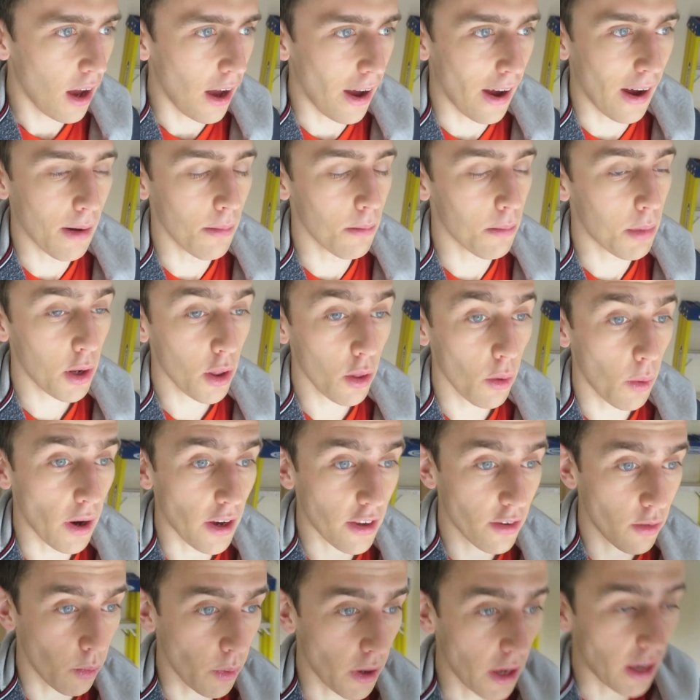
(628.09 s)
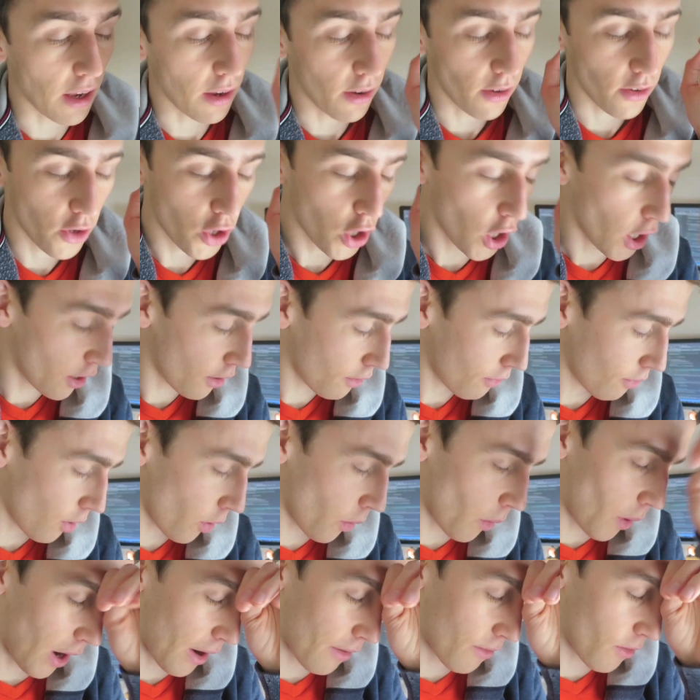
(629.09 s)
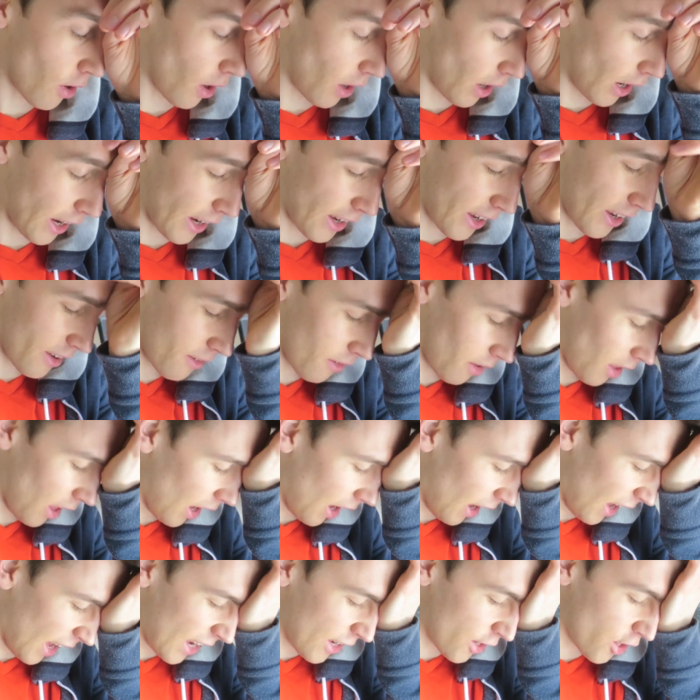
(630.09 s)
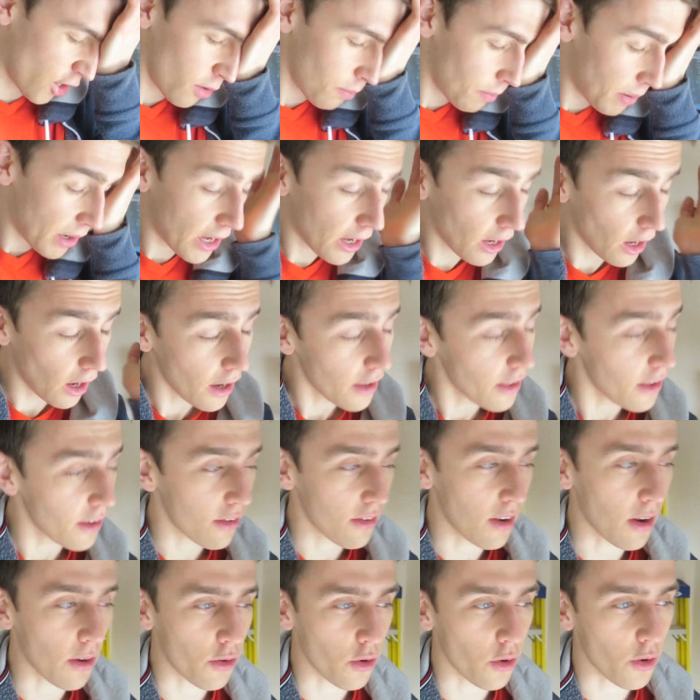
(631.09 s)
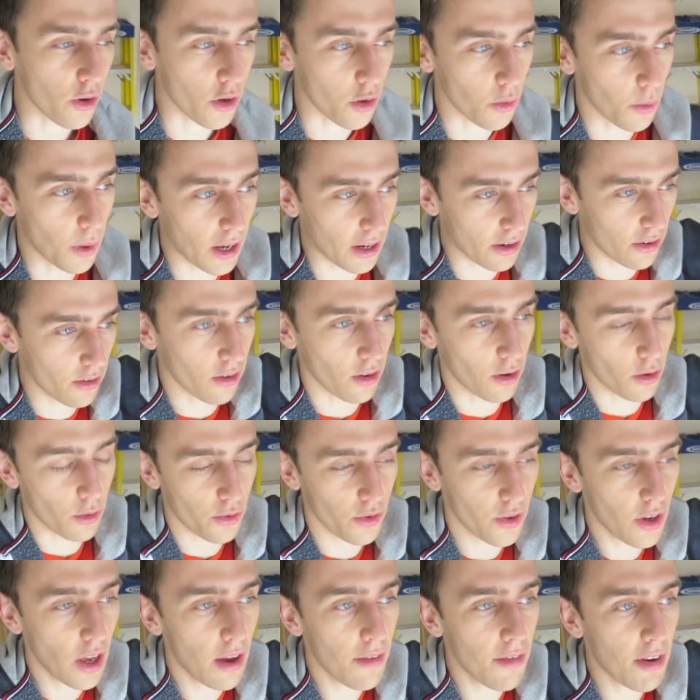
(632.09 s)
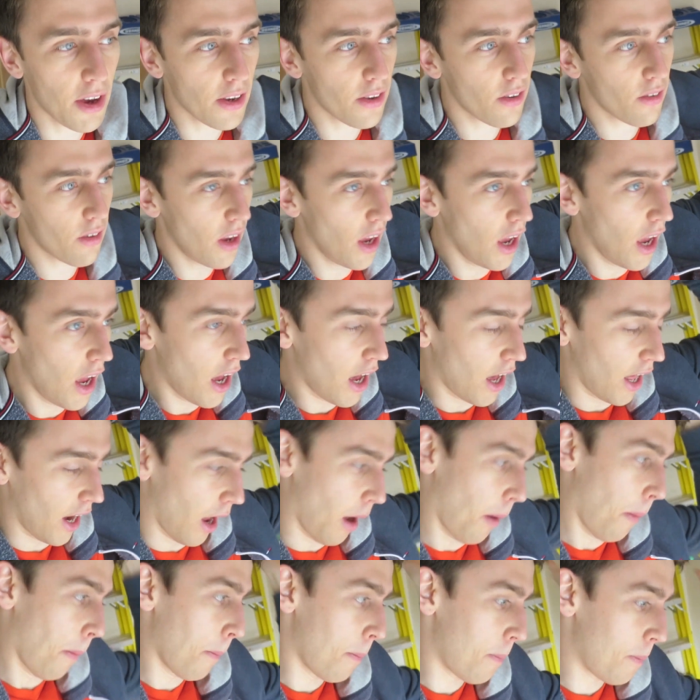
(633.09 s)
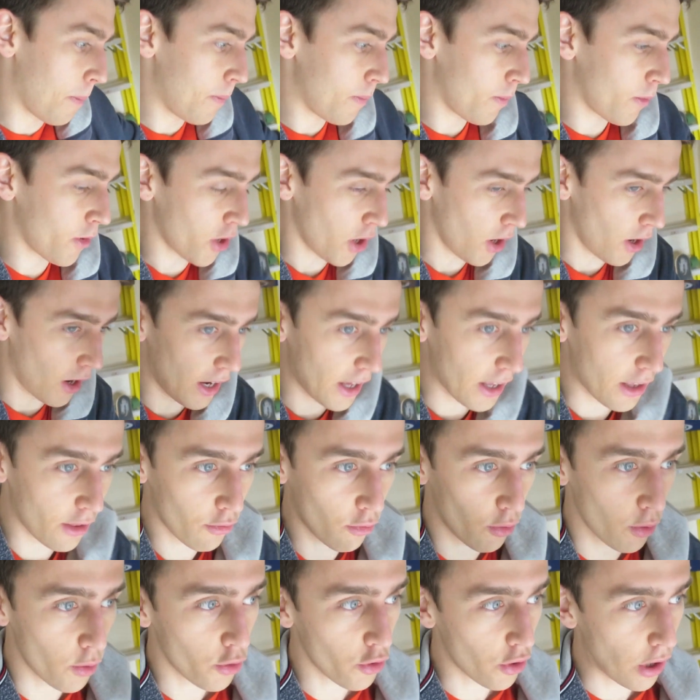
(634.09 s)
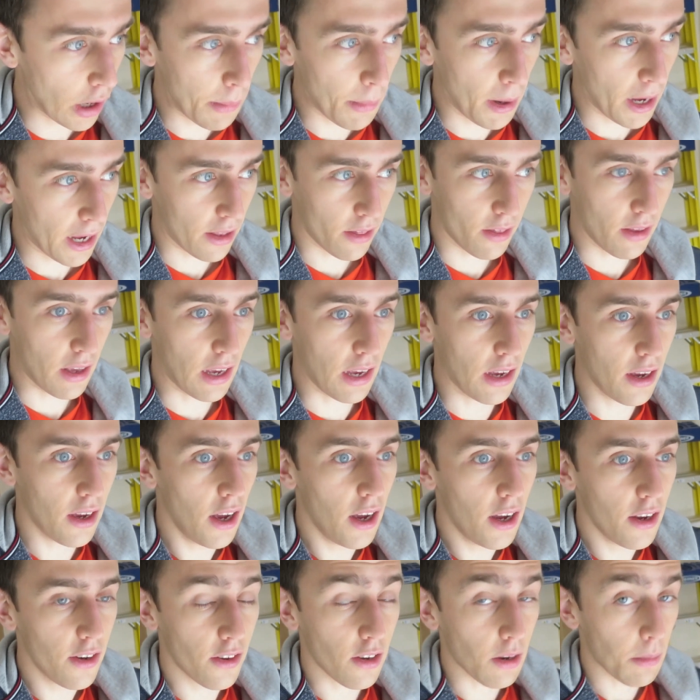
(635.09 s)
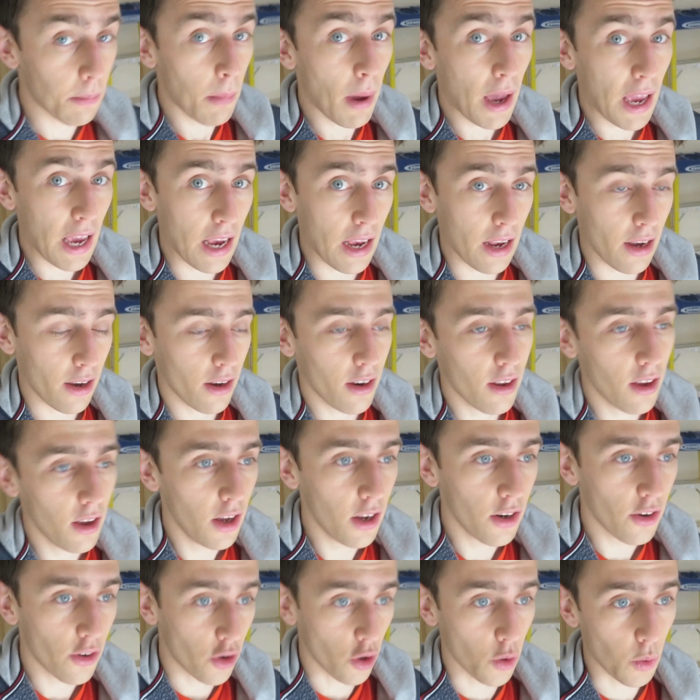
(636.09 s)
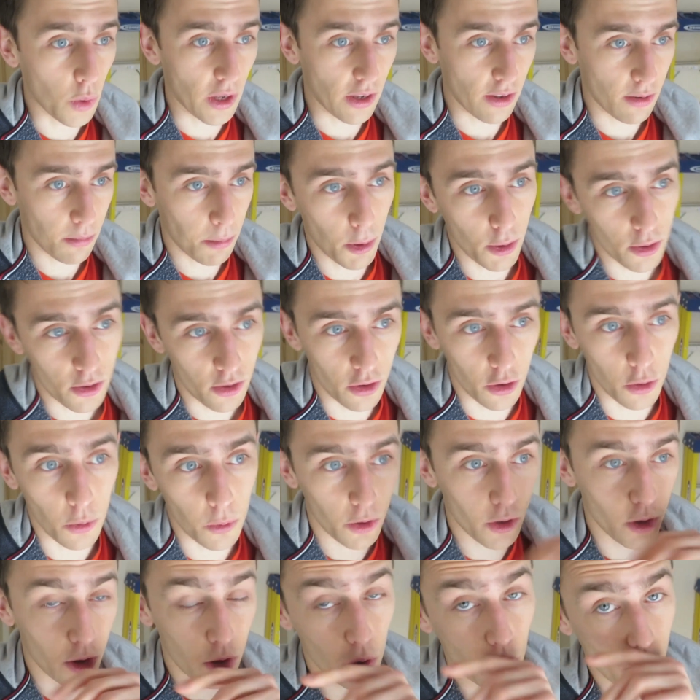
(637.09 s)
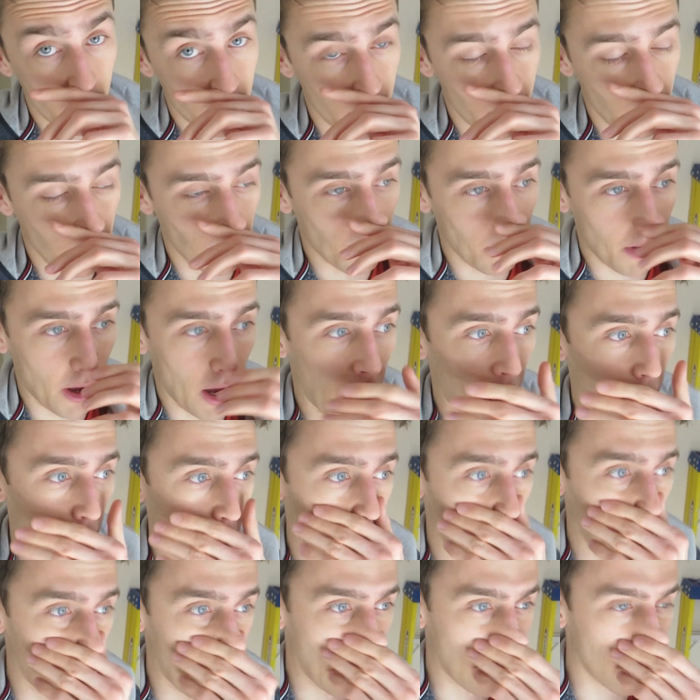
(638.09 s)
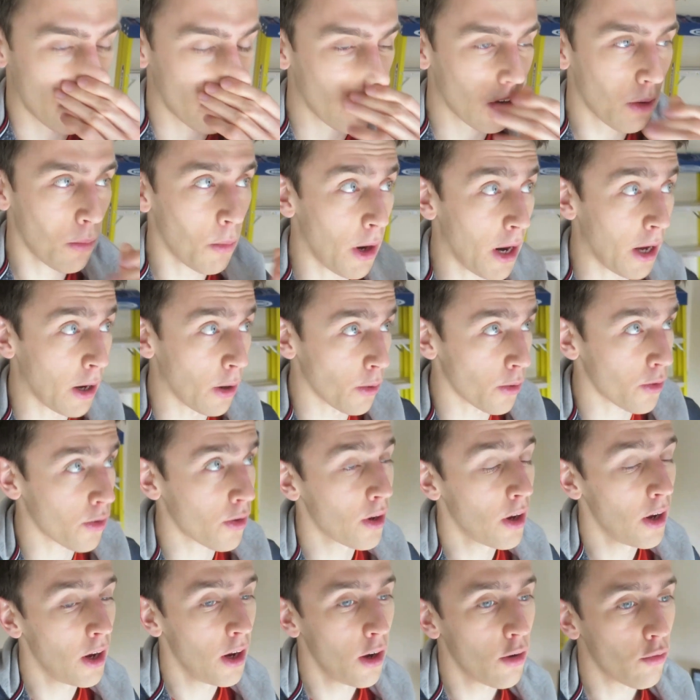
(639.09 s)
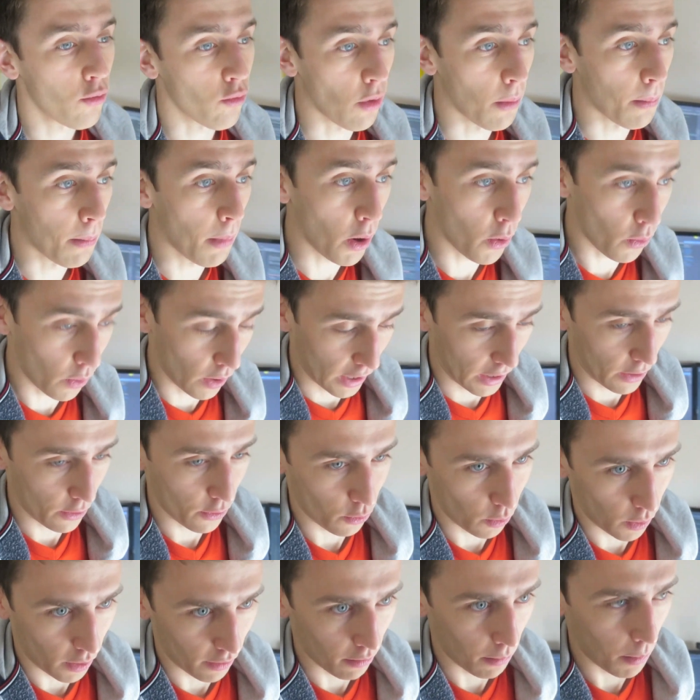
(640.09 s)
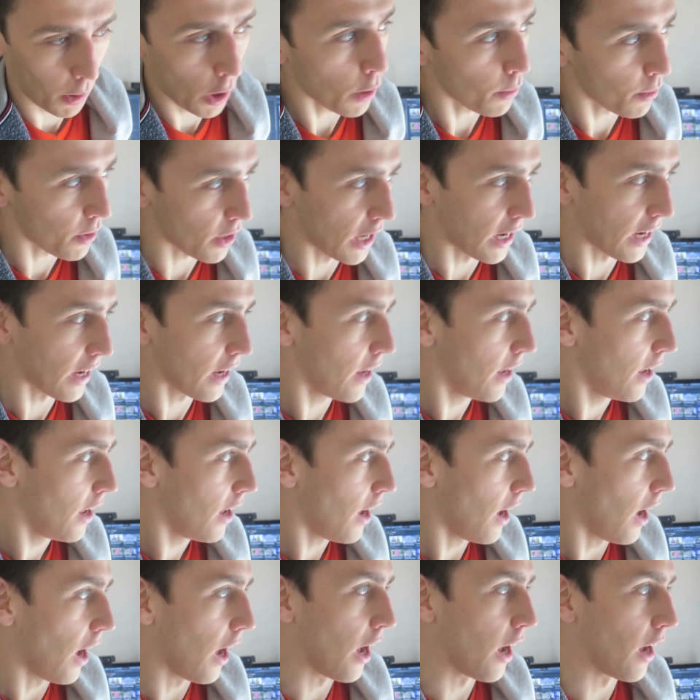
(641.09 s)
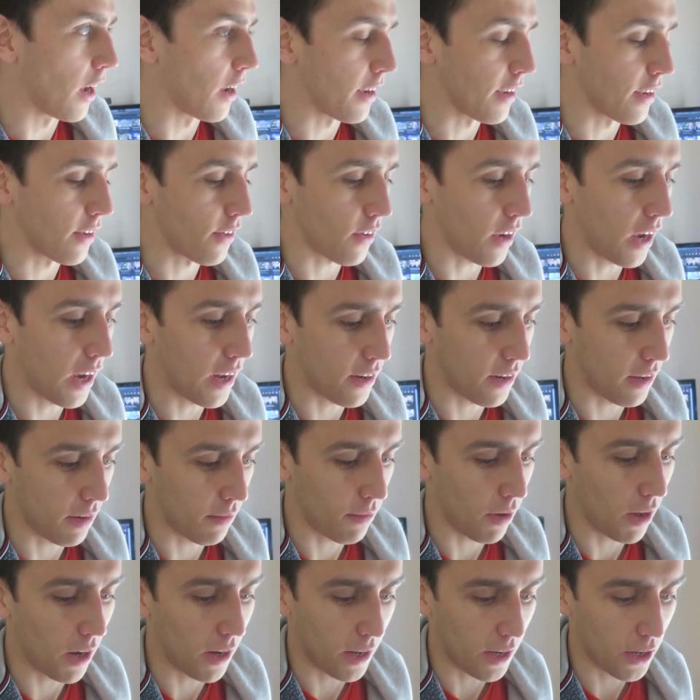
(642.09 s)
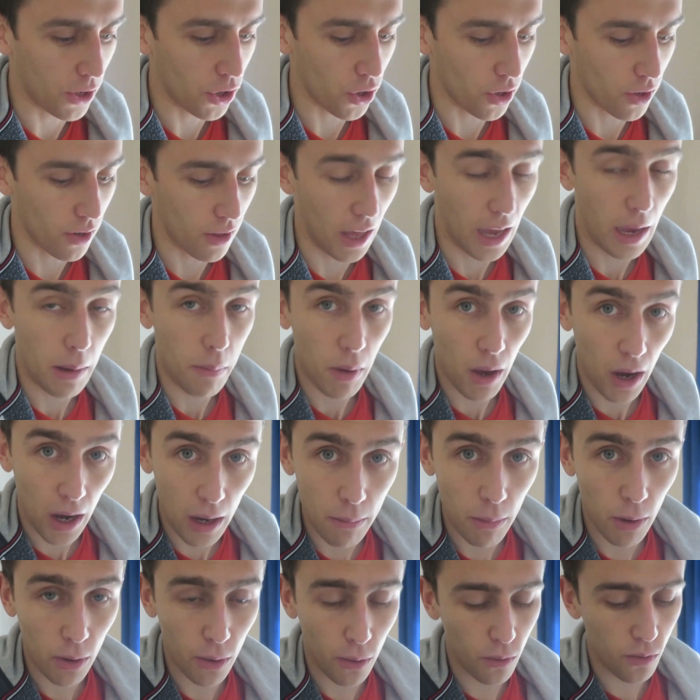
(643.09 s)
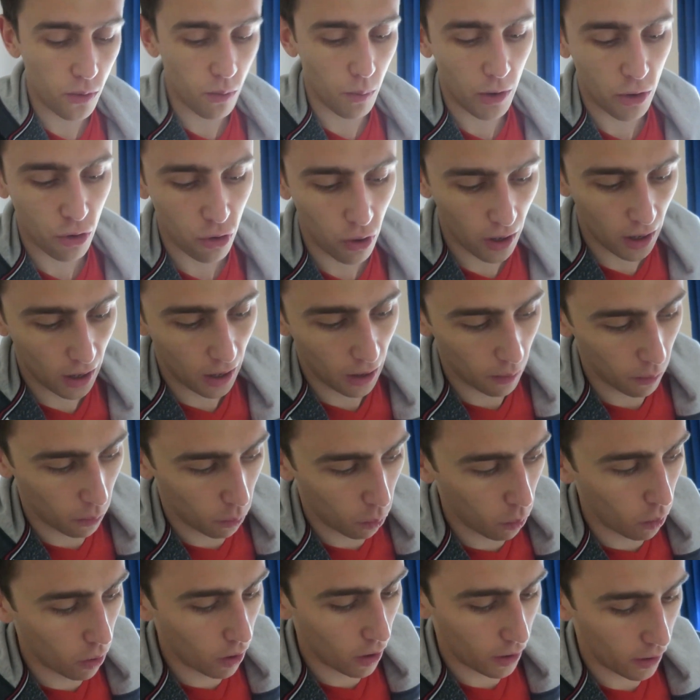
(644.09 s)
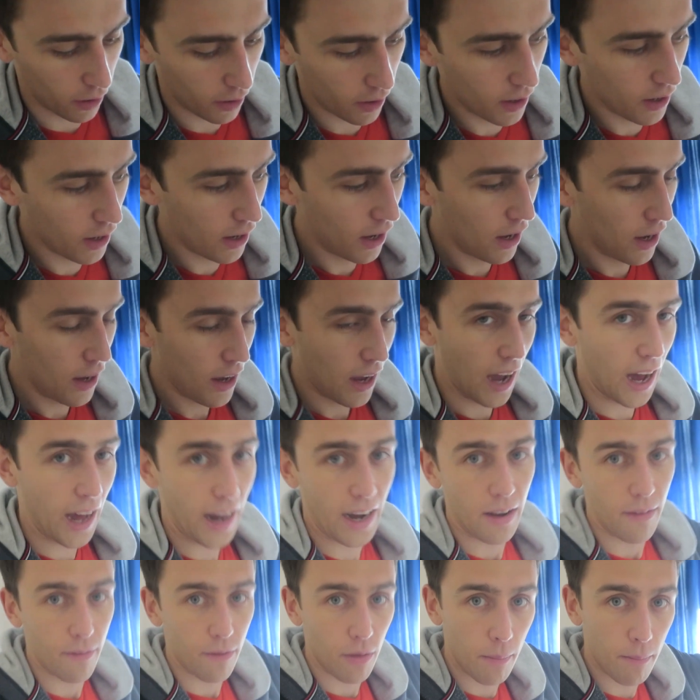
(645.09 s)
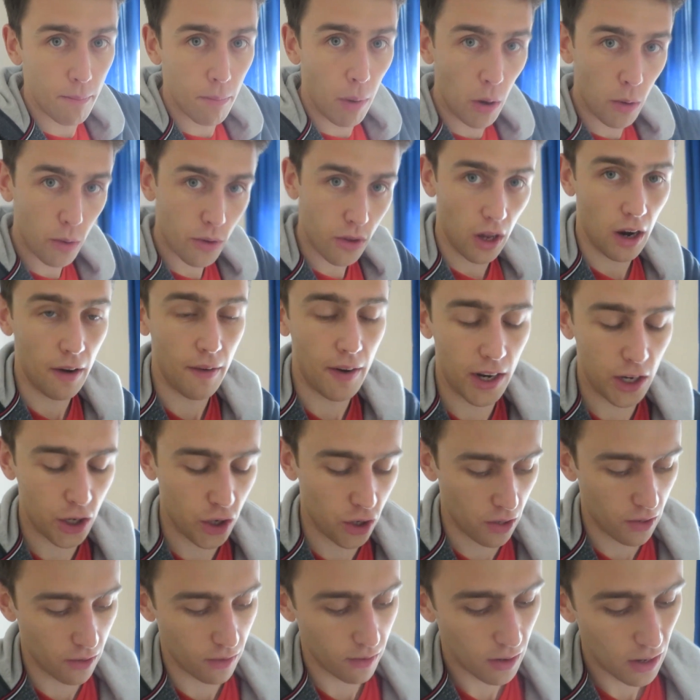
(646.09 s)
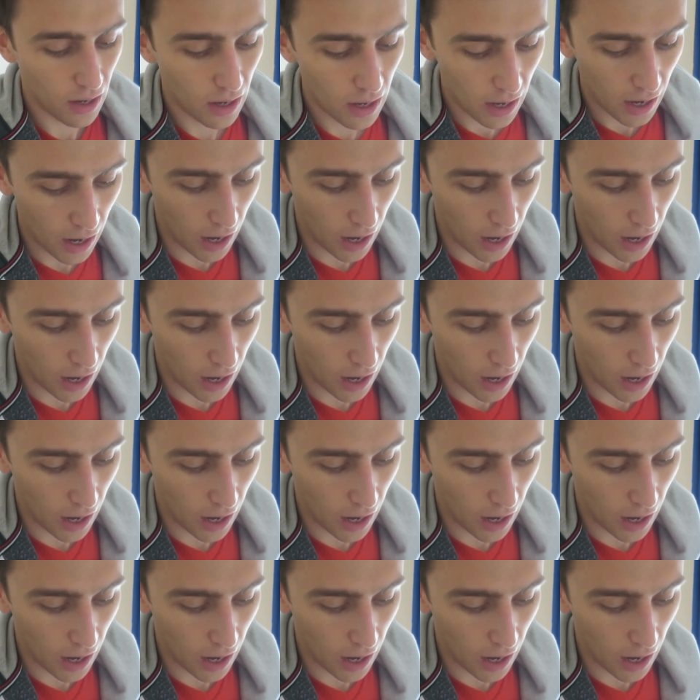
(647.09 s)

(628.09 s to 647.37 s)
But otherwise, we churn through. I've got like a HTTP client that's now talking to an external service, and I'm tunneling through trying to make the domain do what it's supposed to do to talk to them. And then someone else remotely who's working from home today is adding validation to the API models, and we're trying to like work at it from both directions.